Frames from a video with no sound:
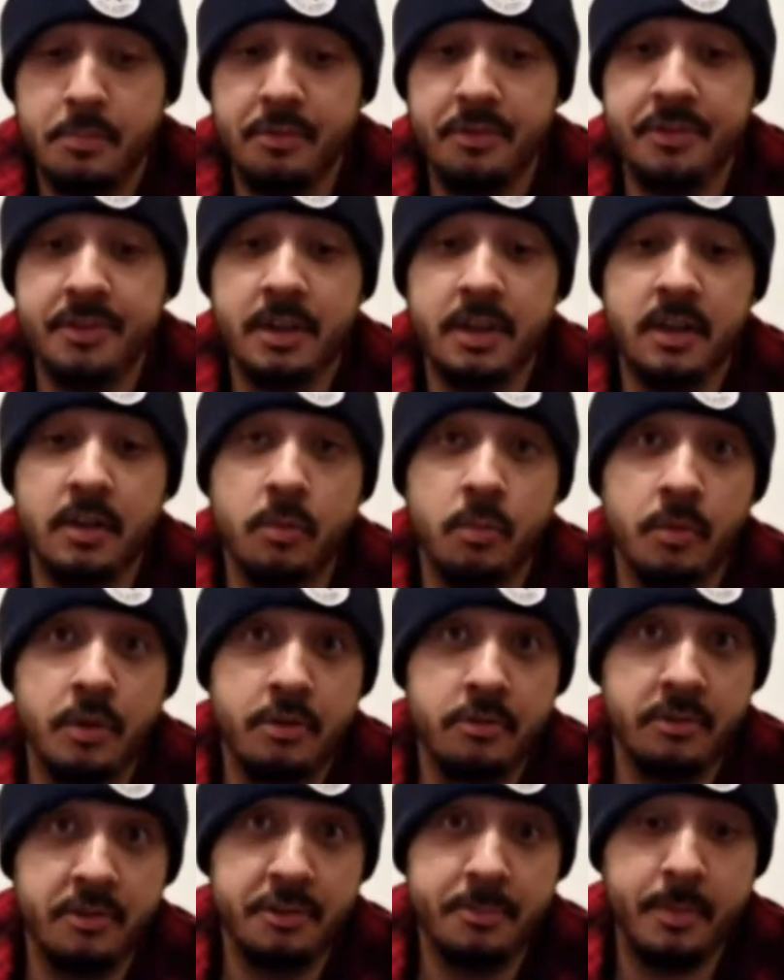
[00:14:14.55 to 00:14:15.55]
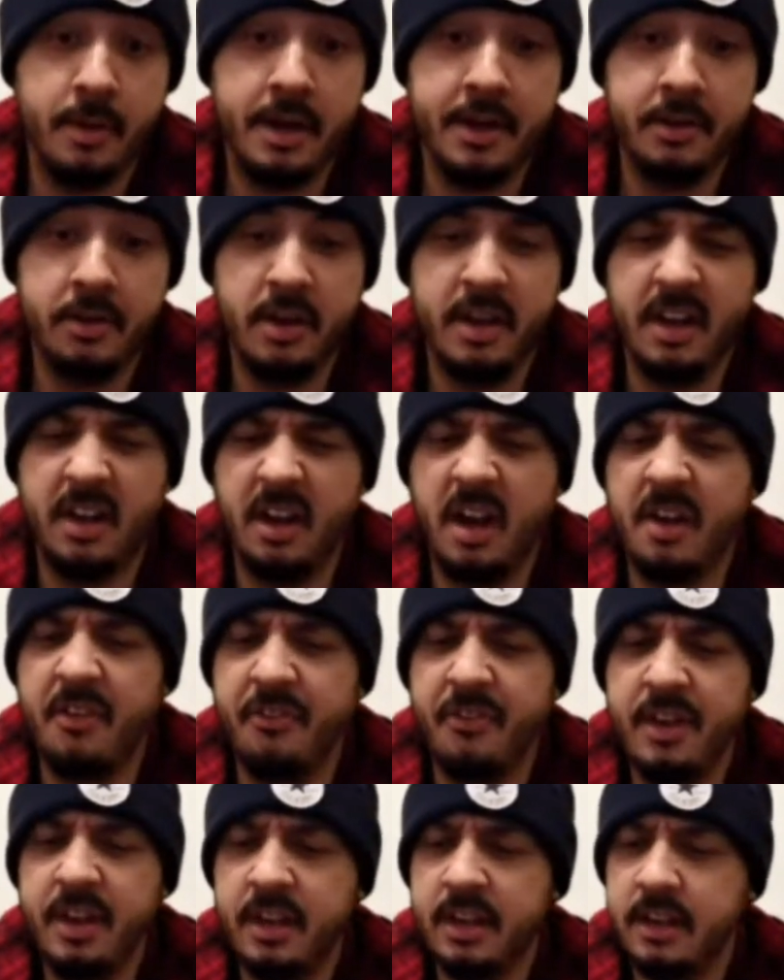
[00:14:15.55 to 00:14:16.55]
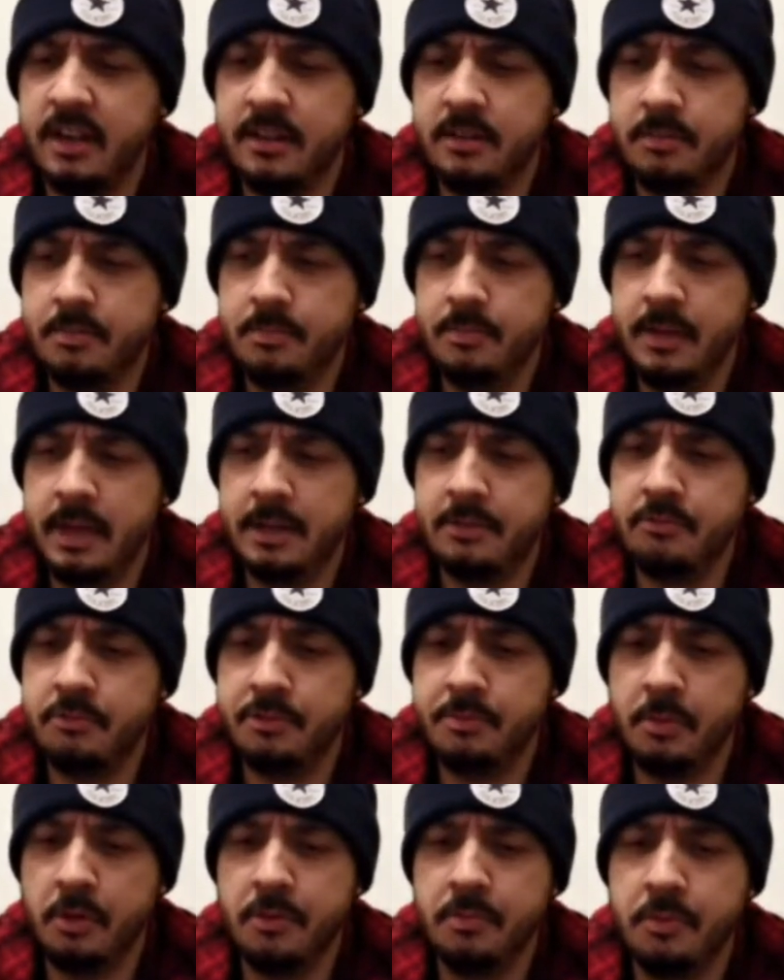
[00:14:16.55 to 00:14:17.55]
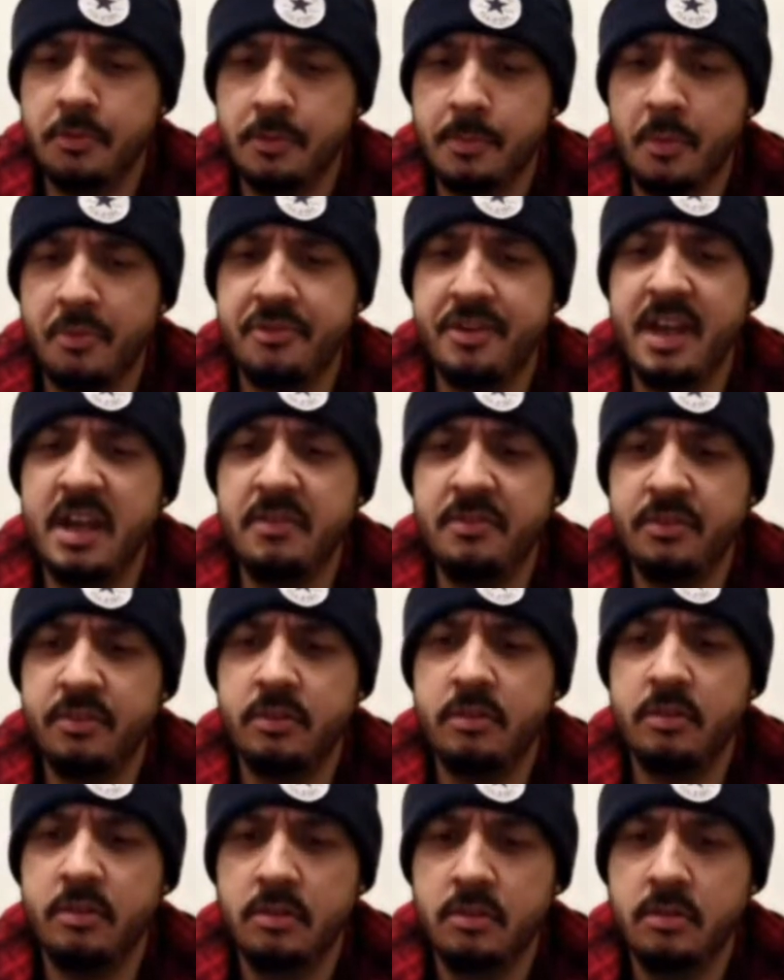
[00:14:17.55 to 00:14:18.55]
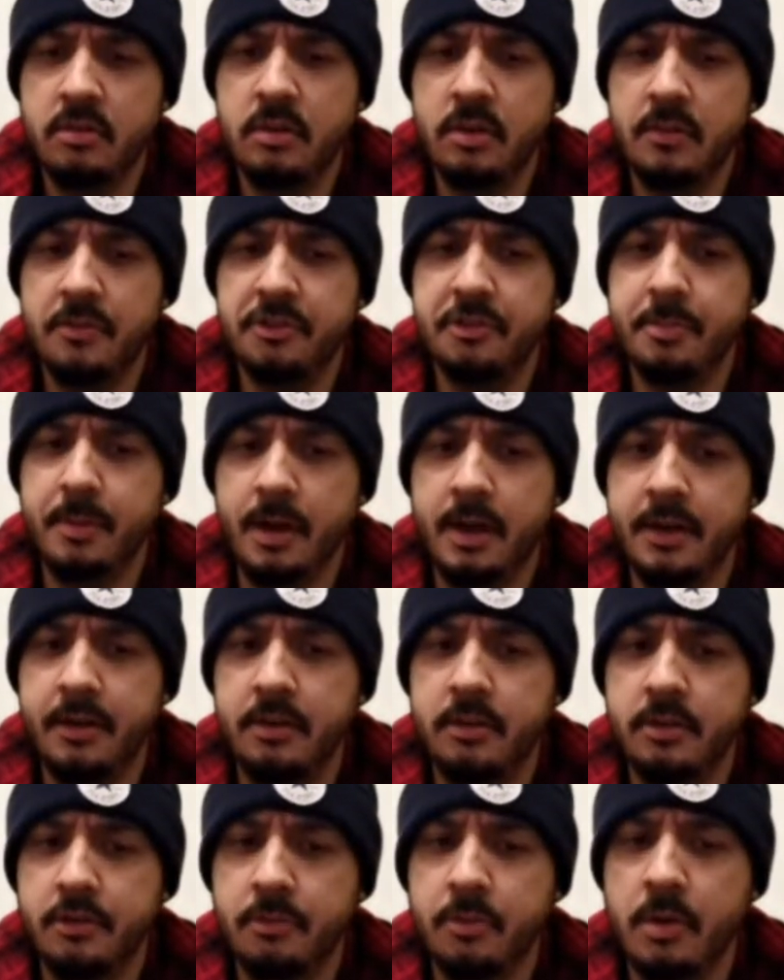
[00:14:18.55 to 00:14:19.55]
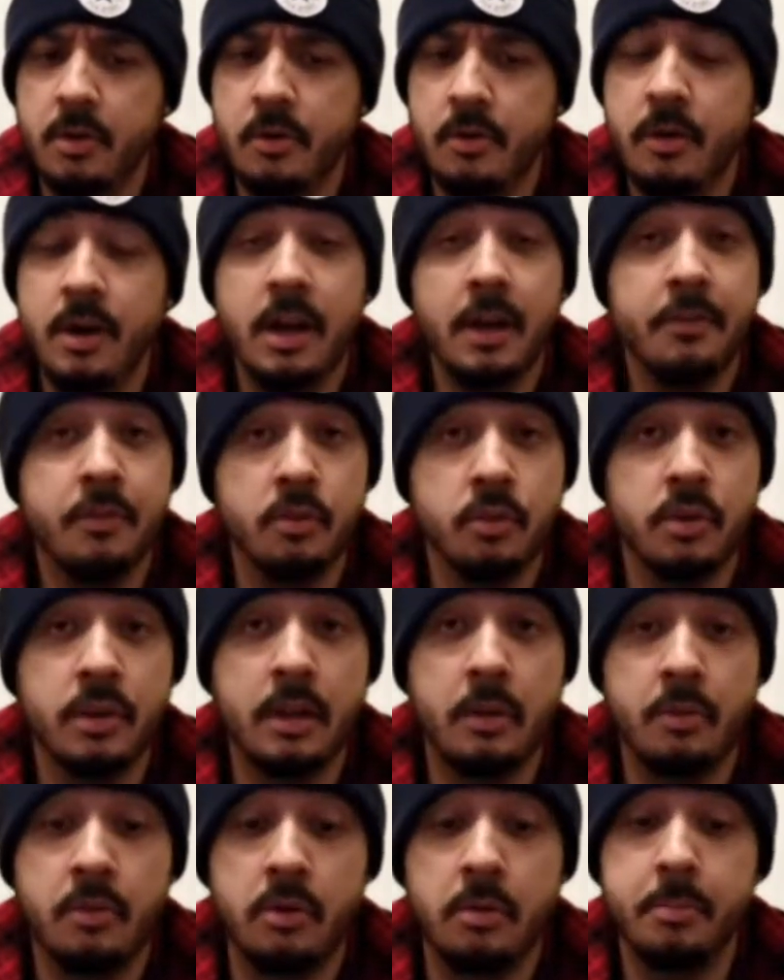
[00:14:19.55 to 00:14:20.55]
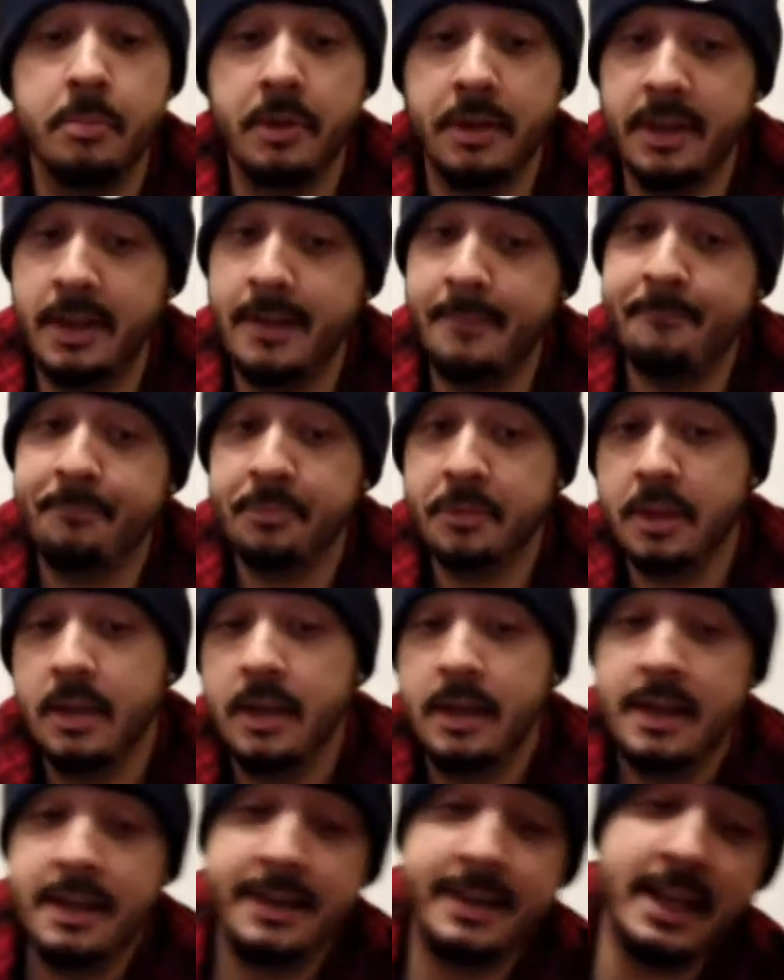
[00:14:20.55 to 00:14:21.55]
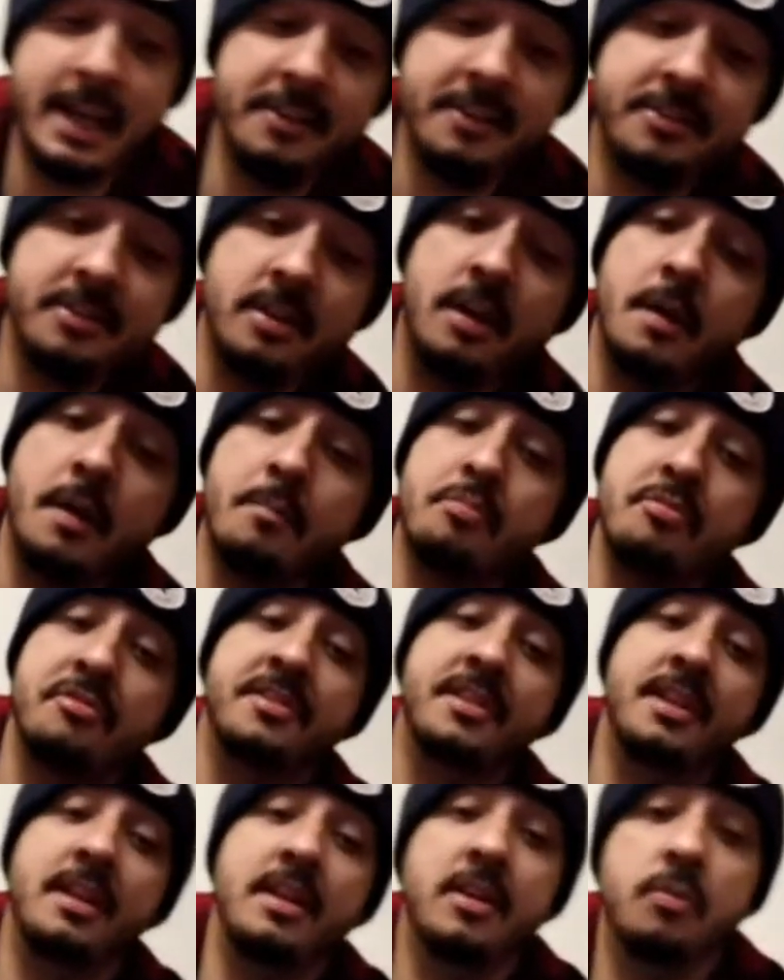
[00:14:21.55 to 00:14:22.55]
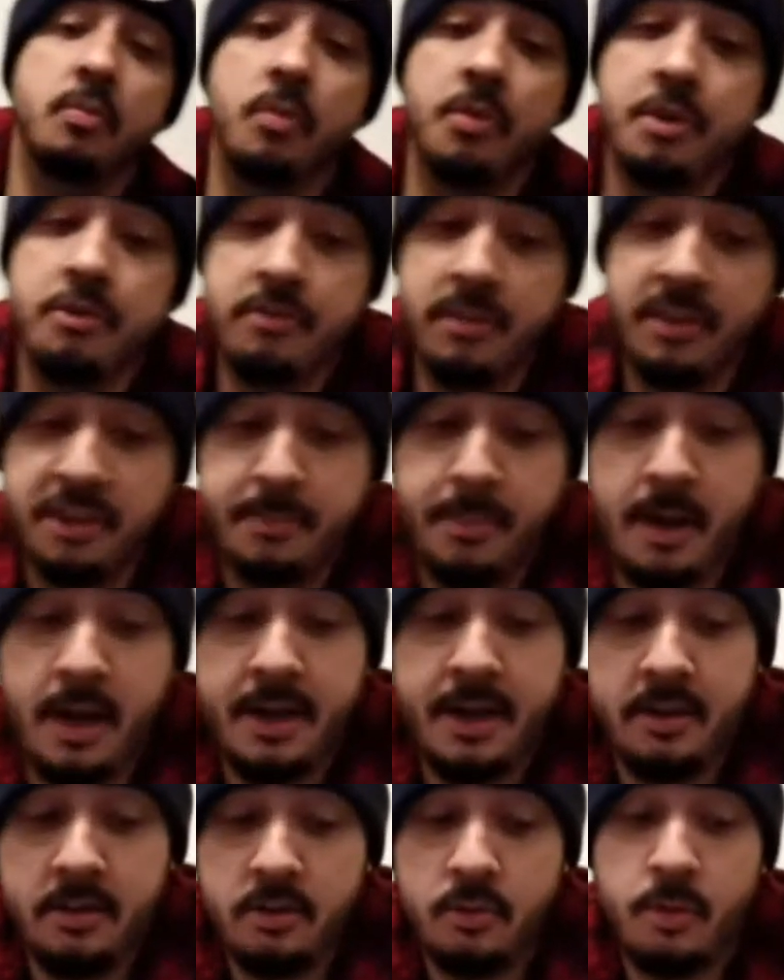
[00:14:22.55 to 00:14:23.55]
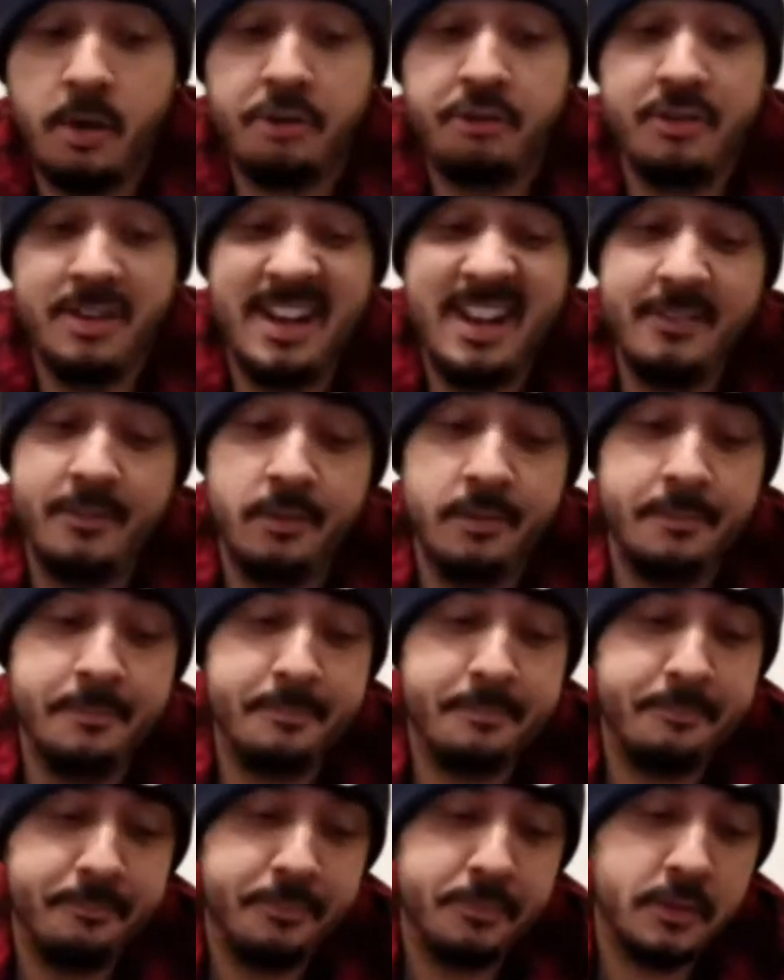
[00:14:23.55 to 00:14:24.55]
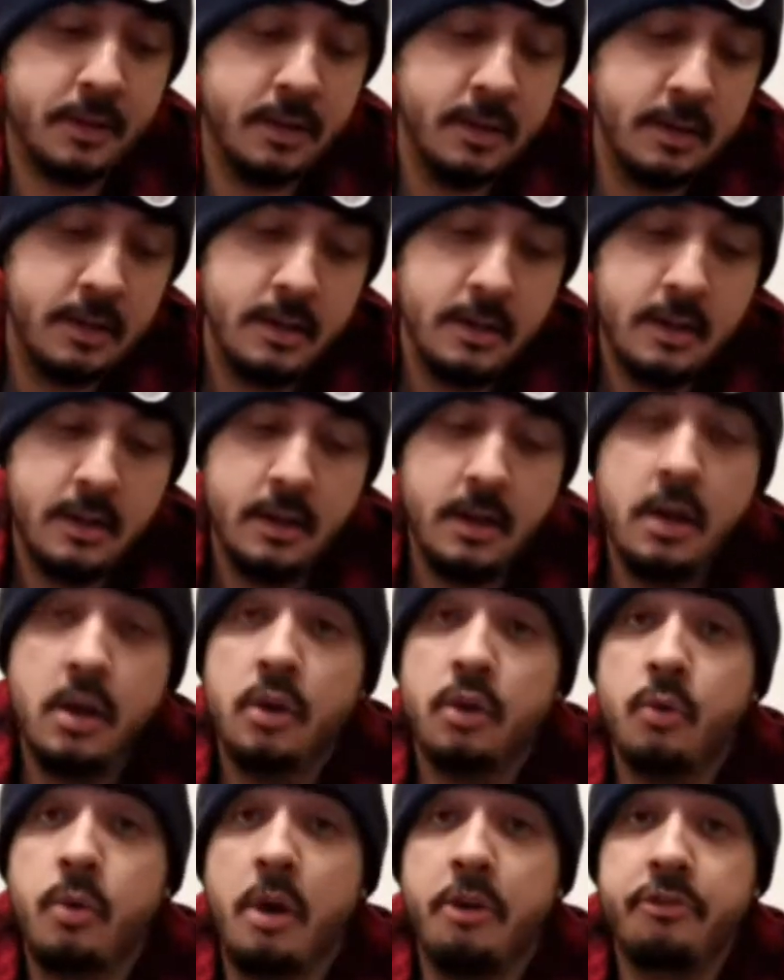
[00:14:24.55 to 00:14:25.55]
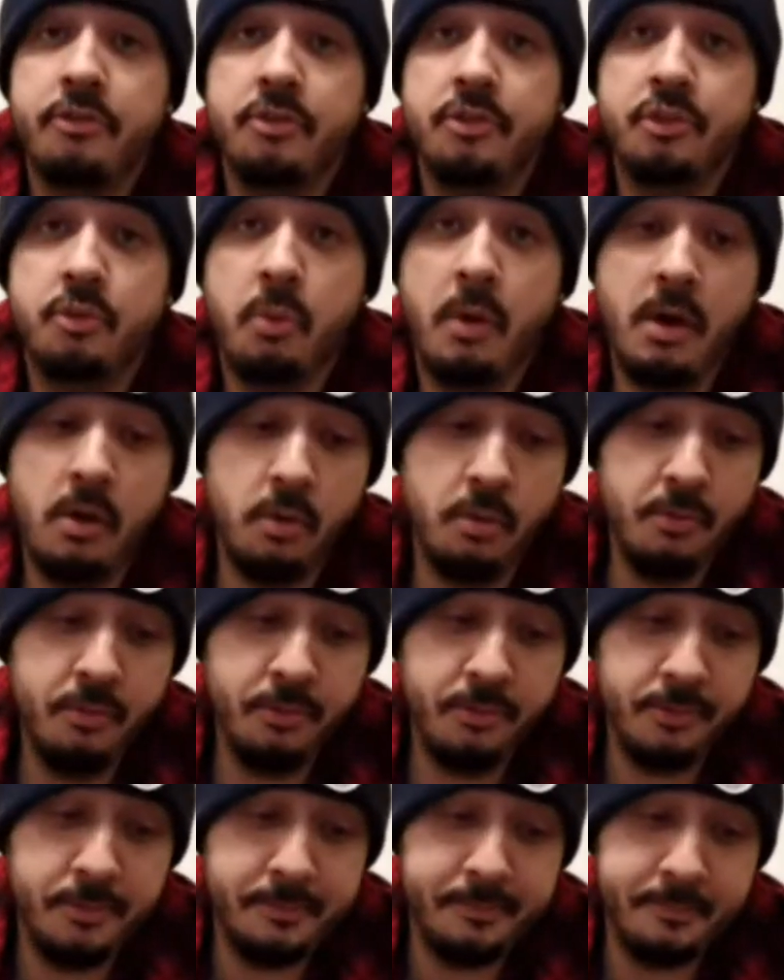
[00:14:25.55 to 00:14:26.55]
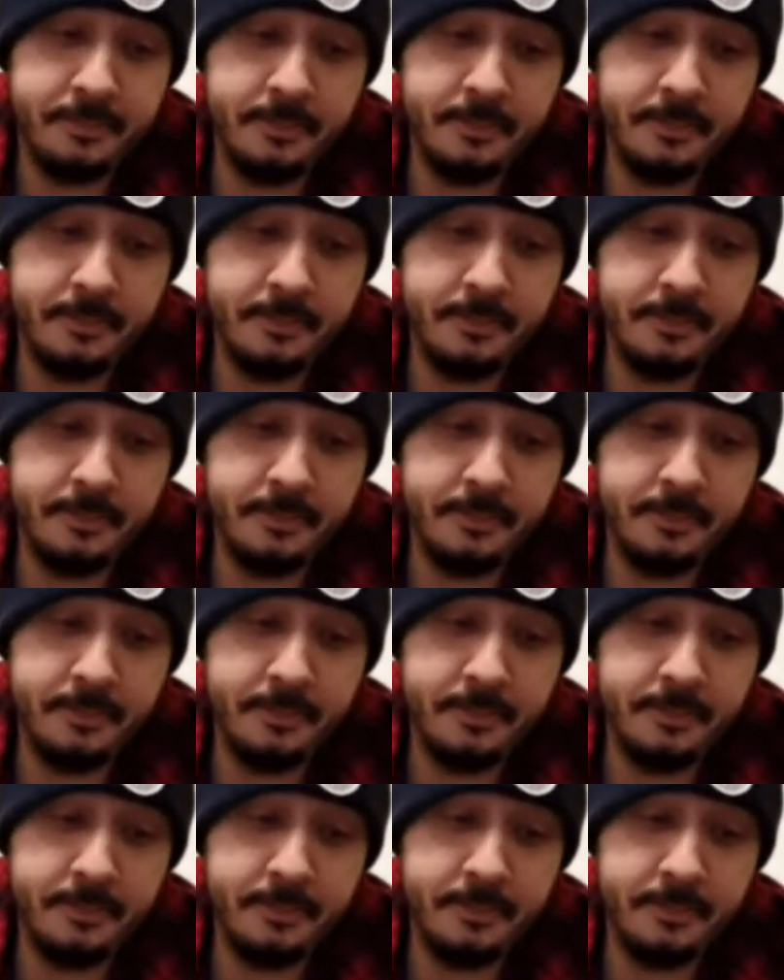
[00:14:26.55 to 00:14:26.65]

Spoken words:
Brazilian wandering spider. And I think that's responsible for the most deaths of a spider as well. I have to look at that one up. But yeah, the answer, Brazilian wandering spider. Question 11. Question 12.